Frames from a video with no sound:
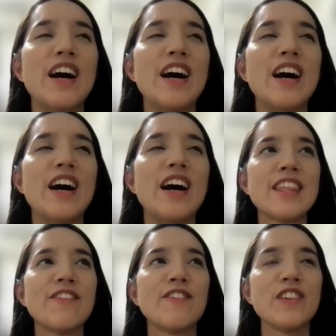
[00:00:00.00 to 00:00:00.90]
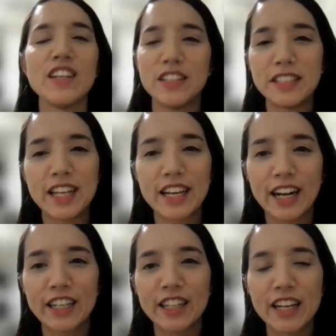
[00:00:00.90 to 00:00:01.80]
I feel like
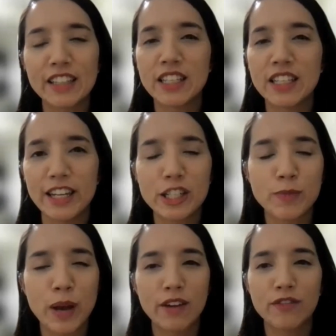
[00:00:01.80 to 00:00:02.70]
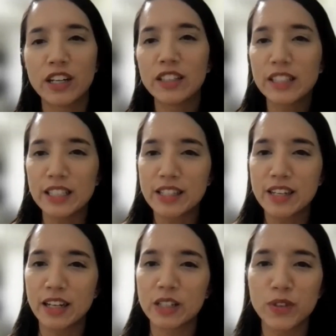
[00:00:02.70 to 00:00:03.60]
I'd like to stay in Japan for at least the
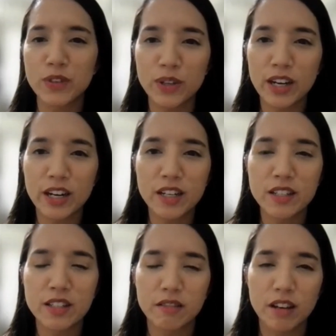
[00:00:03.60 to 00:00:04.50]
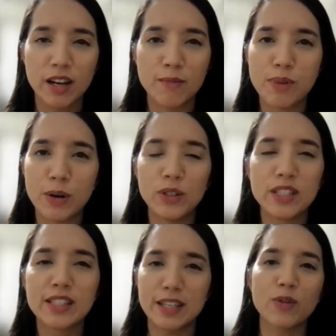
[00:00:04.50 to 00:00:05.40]
next few years, but we'll
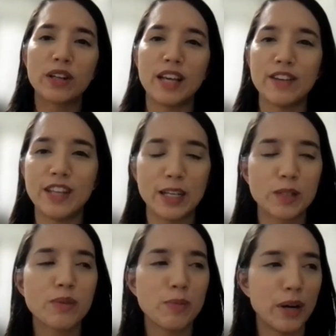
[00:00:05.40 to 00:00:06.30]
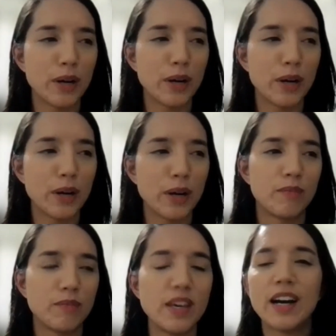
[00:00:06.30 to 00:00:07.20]
see where life takes me. But
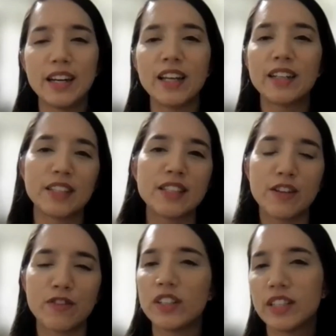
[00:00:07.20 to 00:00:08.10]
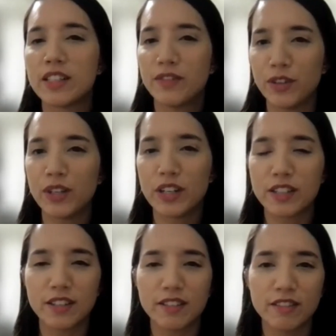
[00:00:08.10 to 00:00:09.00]
yeah, I'd like to stay for at least a few
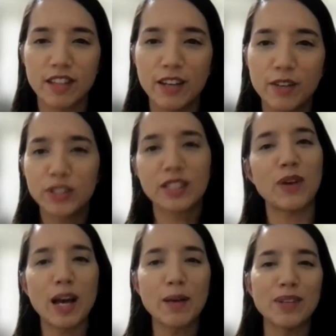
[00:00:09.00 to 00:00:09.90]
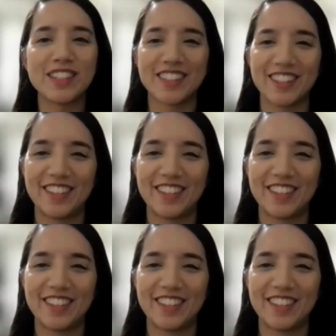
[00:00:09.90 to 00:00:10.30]
years, and then we'll see what happens.